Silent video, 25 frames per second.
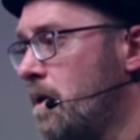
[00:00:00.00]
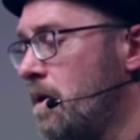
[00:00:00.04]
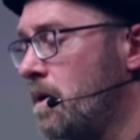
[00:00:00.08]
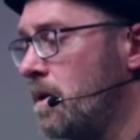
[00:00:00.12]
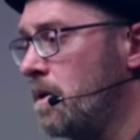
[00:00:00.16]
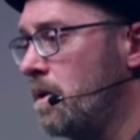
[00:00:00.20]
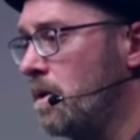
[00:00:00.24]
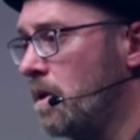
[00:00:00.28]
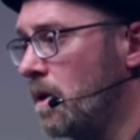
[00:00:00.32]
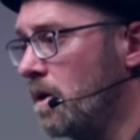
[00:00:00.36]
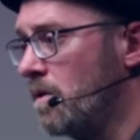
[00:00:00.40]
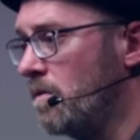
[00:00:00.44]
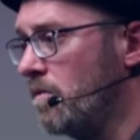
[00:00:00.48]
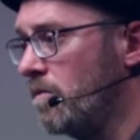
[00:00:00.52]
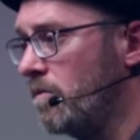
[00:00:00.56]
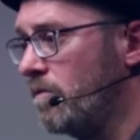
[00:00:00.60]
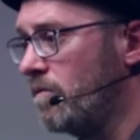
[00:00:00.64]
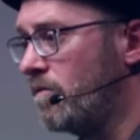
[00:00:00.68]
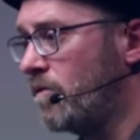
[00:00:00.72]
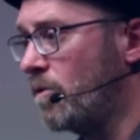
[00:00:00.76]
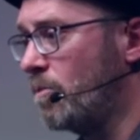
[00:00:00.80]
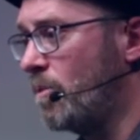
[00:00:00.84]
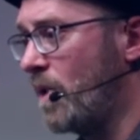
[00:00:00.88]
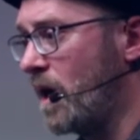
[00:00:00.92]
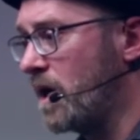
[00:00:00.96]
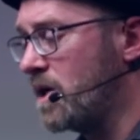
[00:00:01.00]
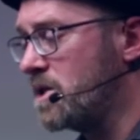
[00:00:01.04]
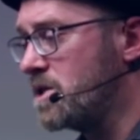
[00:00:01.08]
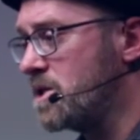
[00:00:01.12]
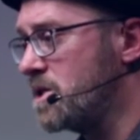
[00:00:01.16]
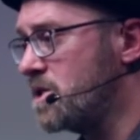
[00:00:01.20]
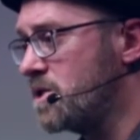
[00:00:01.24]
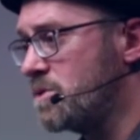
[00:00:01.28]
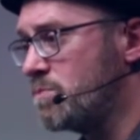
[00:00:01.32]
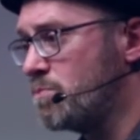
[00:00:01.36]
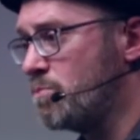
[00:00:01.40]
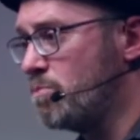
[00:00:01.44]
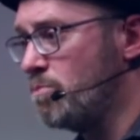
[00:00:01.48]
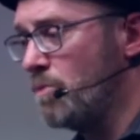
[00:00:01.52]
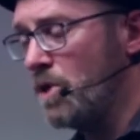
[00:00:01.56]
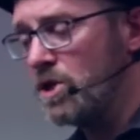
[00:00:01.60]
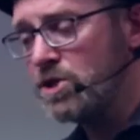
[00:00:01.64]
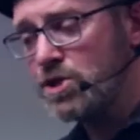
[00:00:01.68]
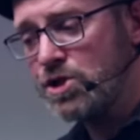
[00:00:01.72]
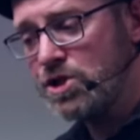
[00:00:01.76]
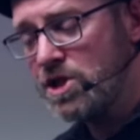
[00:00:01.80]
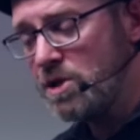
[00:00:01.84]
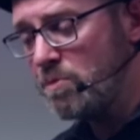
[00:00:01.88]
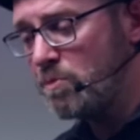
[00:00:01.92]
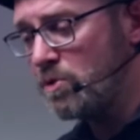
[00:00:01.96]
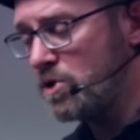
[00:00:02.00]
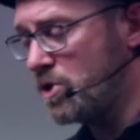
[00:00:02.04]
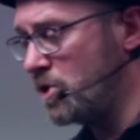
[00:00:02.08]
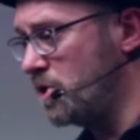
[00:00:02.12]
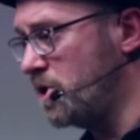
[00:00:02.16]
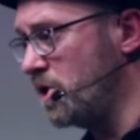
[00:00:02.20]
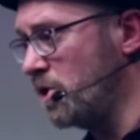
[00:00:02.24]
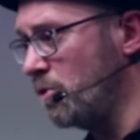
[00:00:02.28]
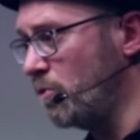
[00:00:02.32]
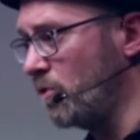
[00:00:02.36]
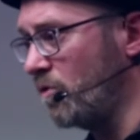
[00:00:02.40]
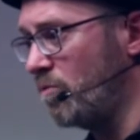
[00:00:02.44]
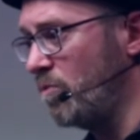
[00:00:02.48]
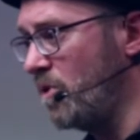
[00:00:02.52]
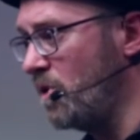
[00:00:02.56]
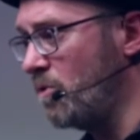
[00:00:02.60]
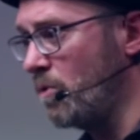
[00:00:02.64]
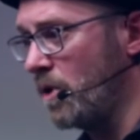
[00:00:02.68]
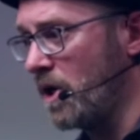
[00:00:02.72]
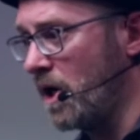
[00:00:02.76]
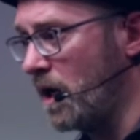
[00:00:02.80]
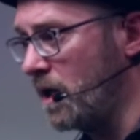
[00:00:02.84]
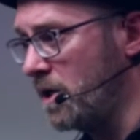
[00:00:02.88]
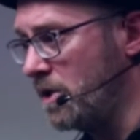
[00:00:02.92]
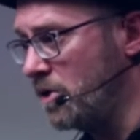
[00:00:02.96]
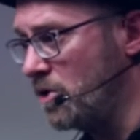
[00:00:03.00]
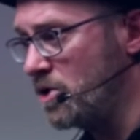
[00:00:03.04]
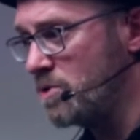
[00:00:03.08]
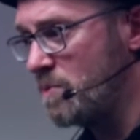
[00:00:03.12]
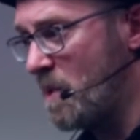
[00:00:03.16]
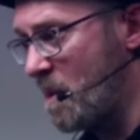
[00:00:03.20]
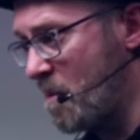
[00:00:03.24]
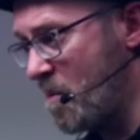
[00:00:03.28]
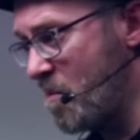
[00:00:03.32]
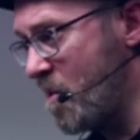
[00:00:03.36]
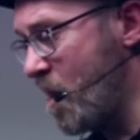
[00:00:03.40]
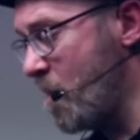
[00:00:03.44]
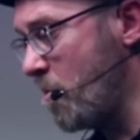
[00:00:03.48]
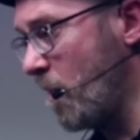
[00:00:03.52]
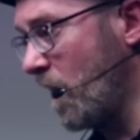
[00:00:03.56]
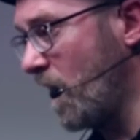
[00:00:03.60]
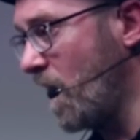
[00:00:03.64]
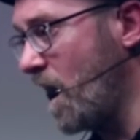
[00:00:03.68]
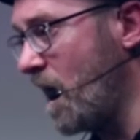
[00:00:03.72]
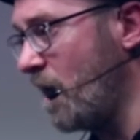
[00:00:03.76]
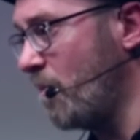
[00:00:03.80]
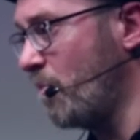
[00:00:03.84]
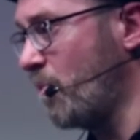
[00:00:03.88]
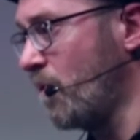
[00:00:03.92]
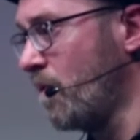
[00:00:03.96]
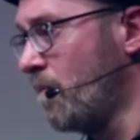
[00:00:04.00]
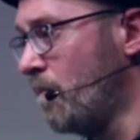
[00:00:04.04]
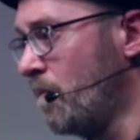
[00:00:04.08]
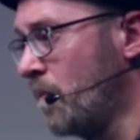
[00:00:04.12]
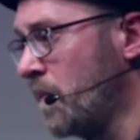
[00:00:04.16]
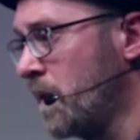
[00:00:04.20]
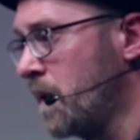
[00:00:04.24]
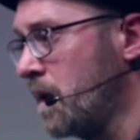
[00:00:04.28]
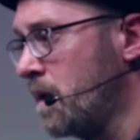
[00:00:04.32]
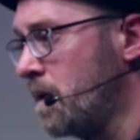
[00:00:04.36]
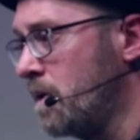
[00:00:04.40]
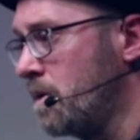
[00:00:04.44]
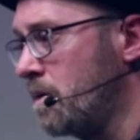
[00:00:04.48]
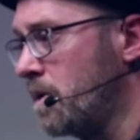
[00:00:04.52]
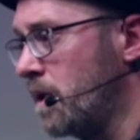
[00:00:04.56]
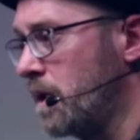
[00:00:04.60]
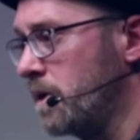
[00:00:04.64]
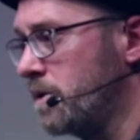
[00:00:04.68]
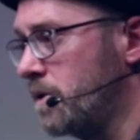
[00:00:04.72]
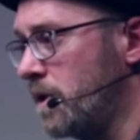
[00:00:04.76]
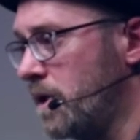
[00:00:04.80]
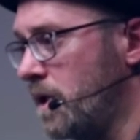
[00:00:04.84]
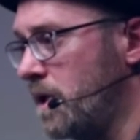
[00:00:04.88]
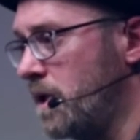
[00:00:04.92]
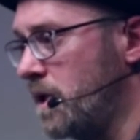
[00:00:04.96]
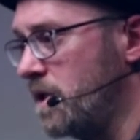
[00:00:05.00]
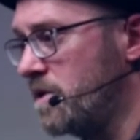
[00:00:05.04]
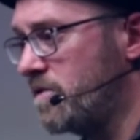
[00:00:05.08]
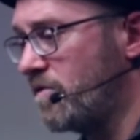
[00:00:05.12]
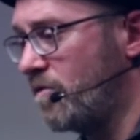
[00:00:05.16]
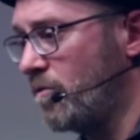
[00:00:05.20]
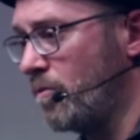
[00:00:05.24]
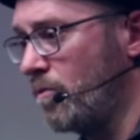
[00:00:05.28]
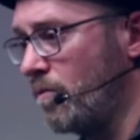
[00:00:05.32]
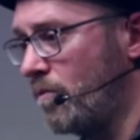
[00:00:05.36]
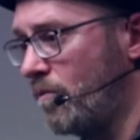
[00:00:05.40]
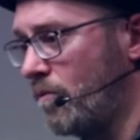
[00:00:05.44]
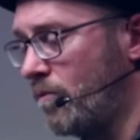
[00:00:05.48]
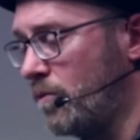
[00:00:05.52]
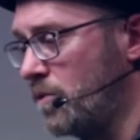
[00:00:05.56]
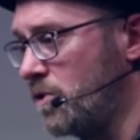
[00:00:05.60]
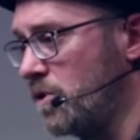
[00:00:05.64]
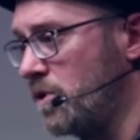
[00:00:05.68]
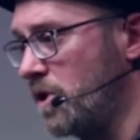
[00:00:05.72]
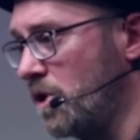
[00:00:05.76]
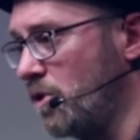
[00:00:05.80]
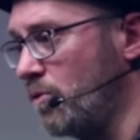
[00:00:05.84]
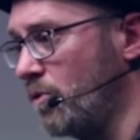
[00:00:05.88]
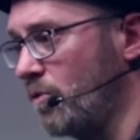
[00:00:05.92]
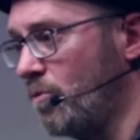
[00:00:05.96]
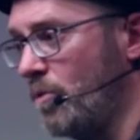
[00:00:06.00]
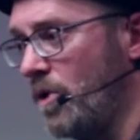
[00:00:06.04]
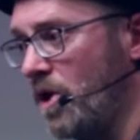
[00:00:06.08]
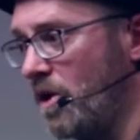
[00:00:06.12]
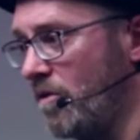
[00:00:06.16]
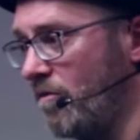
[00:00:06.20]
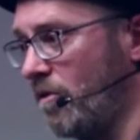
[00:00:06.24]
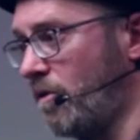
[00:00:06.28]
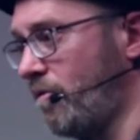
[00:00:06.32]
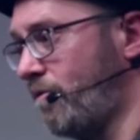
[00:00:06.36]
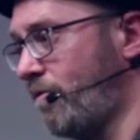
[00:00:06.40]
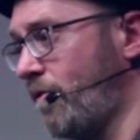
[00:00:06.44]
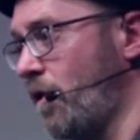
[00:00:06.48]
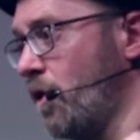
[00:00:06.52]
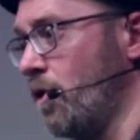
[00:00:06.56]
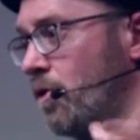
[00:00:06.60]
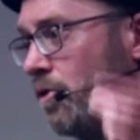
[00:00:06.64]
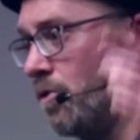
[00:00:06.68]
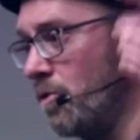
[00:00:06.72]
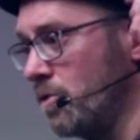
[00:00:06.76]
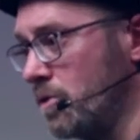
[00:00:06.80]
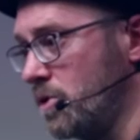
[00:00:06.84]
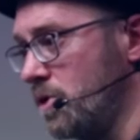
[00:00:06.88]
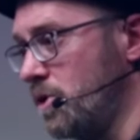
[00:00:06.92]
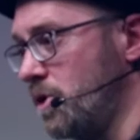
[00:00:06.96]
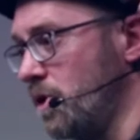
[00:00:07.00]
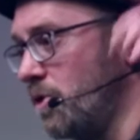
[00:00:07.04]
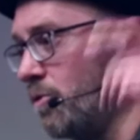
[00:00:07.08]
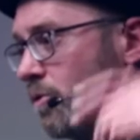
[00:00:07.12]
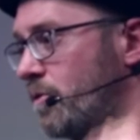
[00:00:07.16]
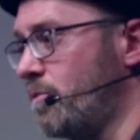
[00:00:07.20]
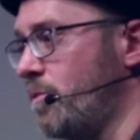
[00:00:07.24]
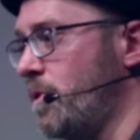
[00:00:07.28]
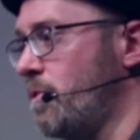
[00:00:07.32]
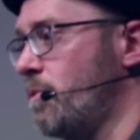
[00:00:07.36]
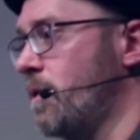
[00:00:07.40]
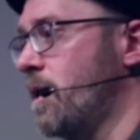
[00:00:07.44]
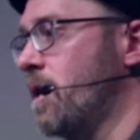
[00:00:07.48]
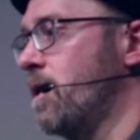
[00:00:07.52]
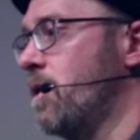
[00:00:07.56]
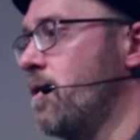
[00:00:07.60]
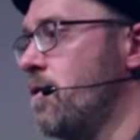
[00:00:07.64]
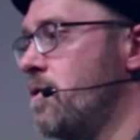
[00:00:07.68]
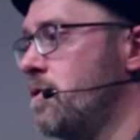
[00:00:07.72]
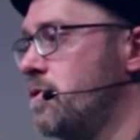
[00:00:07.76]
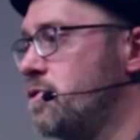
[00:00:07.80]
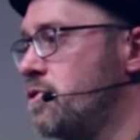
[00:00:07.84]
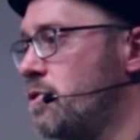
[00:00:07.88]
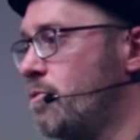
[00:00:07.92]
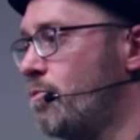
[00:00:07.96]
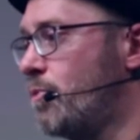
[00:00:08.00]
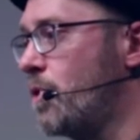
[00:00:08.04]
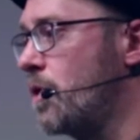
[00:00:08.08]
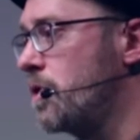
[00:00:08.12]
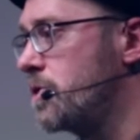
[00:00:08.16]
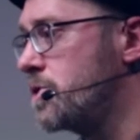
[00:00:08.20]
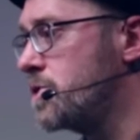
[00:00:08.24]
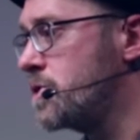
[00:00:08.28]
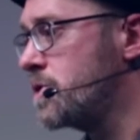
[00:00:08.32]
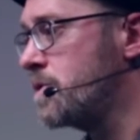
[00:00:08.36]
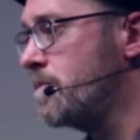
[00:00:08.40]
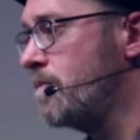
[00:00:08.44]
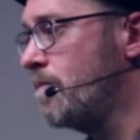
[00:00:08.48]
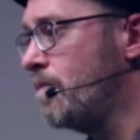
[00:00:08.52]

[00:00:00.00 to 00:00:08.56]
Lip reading: You know, for banks, it's much cheaper to deal with me when I use my mobile app, right, than it is to deal with me over the phone or to deal with me when I go into a branch.